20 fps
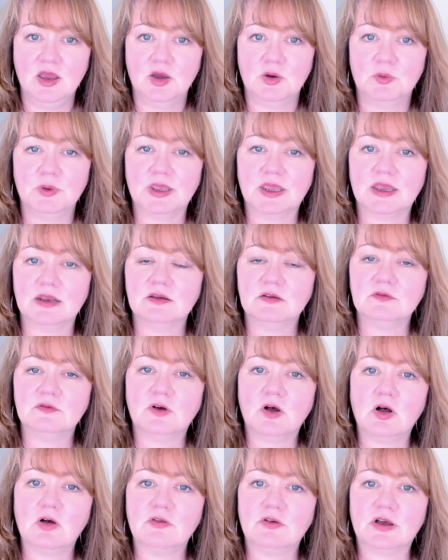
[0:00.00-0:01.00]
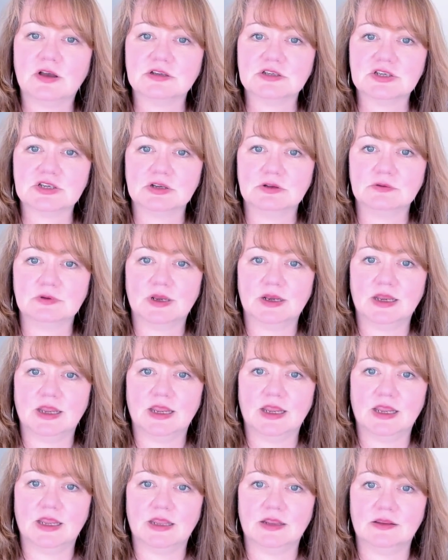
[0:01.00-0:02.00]
We can involve our children
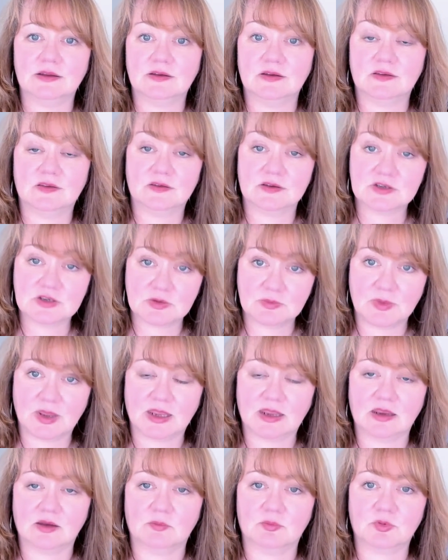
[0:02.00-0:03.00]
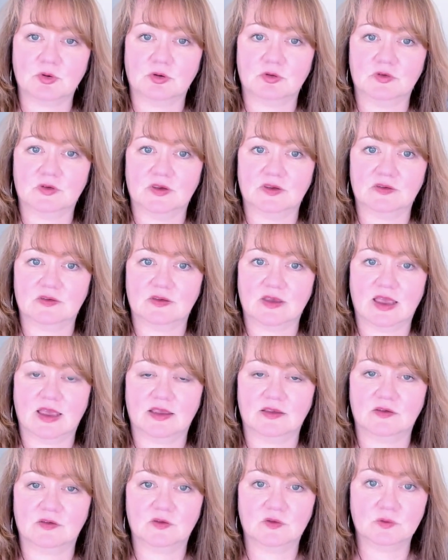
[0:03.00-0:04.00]
in the decision-making process
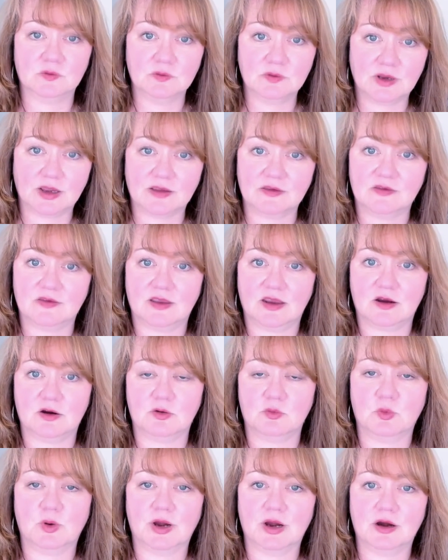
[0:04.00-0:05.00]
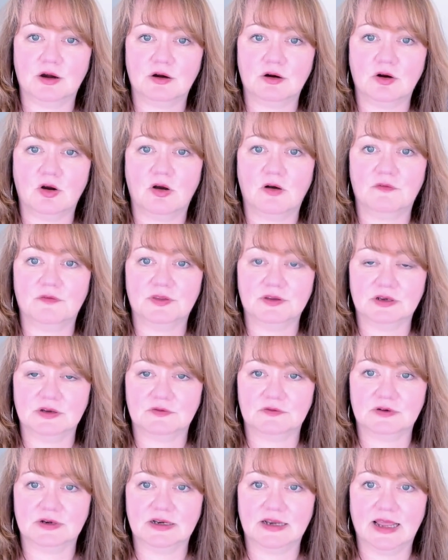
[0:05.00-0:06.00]
as soon as they are aware of the
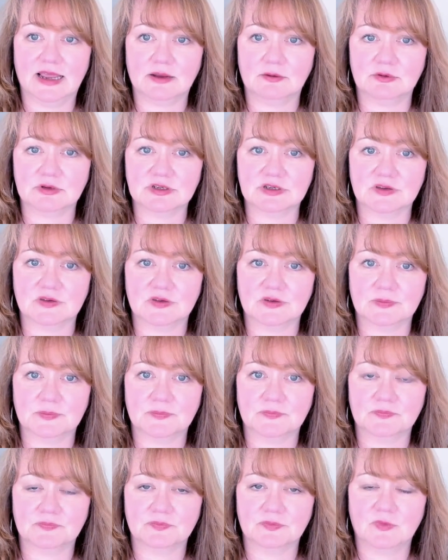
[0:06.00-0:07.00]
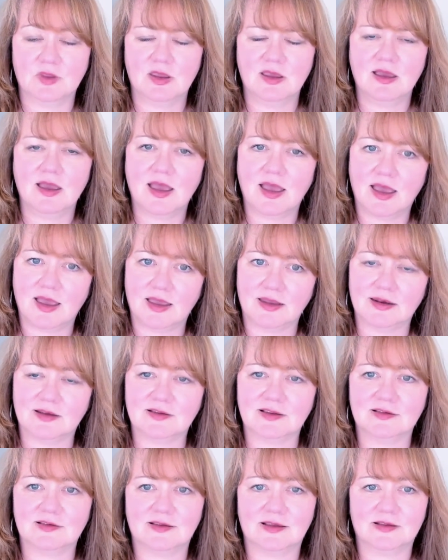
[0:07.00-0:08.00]
different languages. And
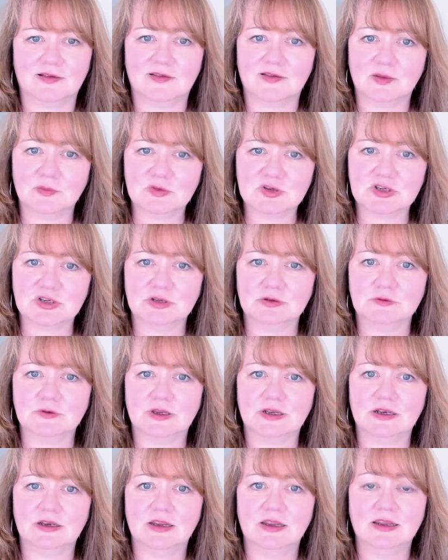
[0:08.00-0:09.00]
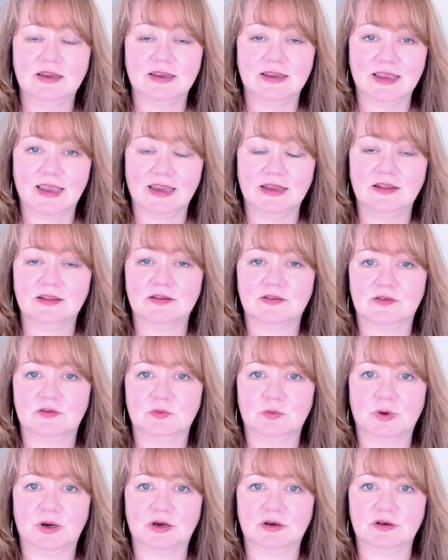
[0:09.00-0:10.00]
as I said, some children gain this
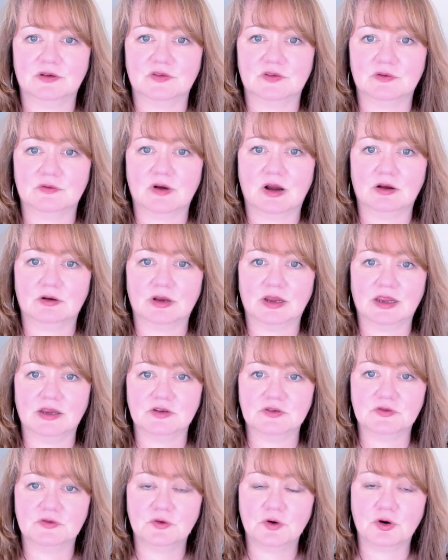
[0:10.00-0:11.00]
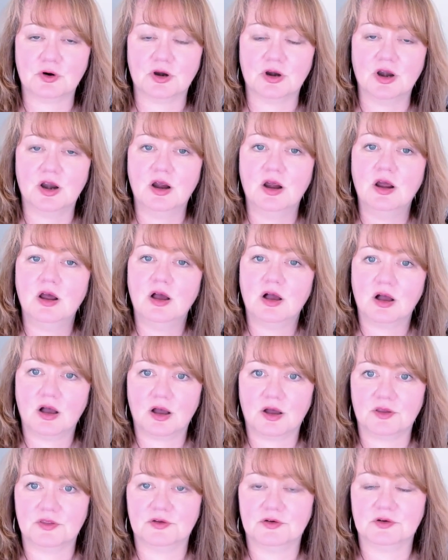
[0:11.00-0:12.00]
awareness around age 4,
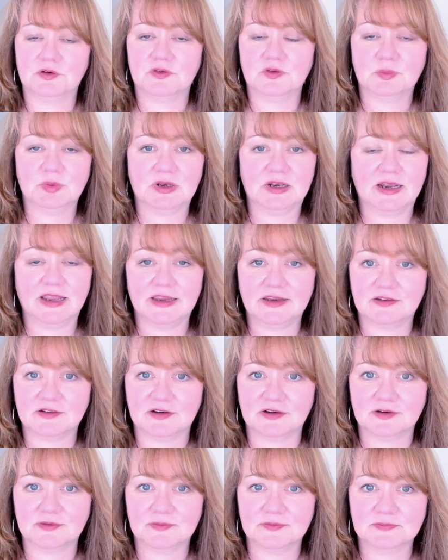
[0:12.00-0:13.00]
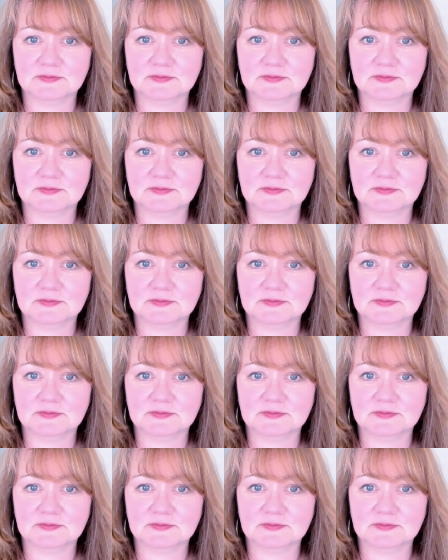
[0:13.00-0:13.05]
others a bit later.